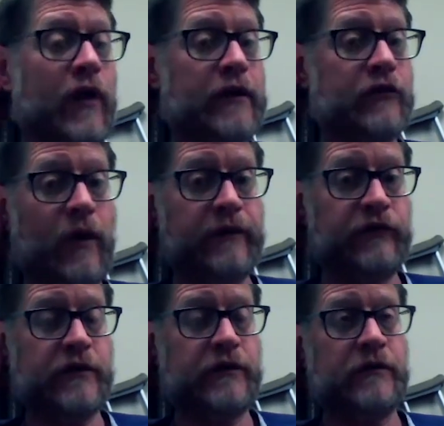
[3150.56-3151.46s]
great
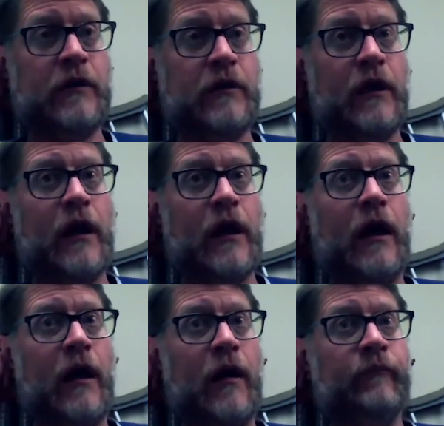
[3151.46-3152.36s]
question.
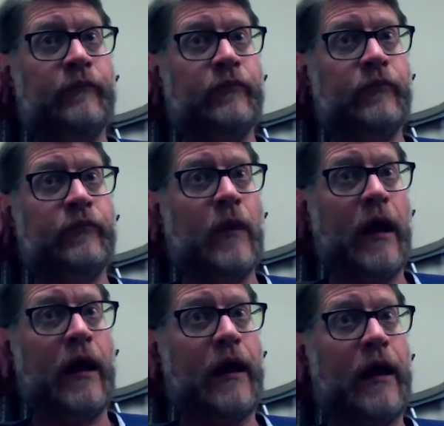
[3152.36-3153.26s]
I
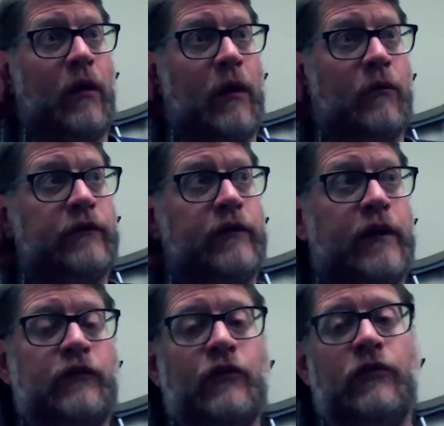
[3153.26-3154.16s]
want to
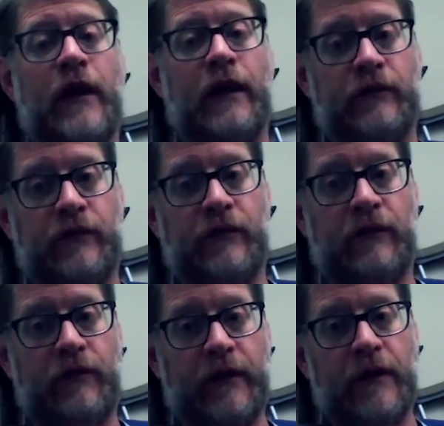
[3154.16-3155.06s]
say two
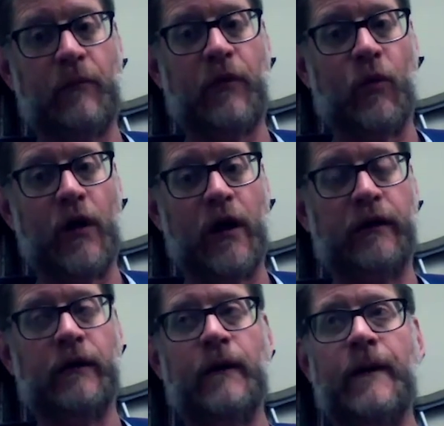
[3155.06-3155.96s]
things. Thing number
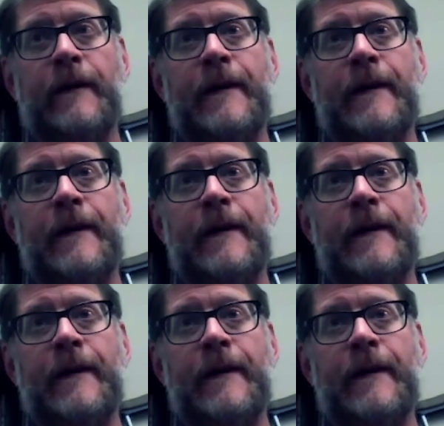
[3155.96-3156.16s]
one,